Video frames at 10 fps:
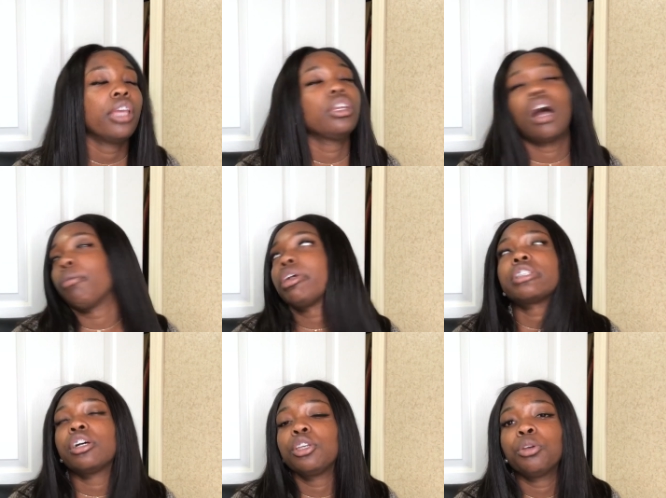Y'all, when I
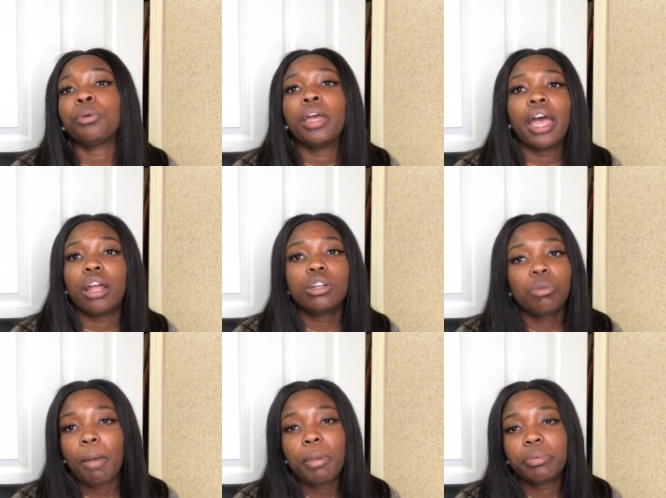tell you, I don't know
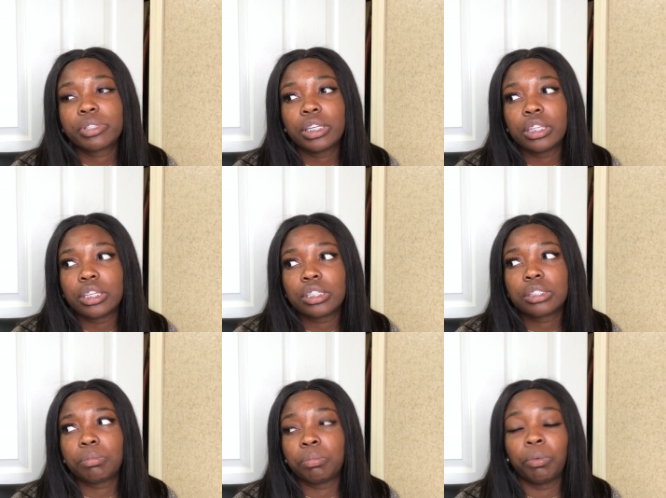why people say this.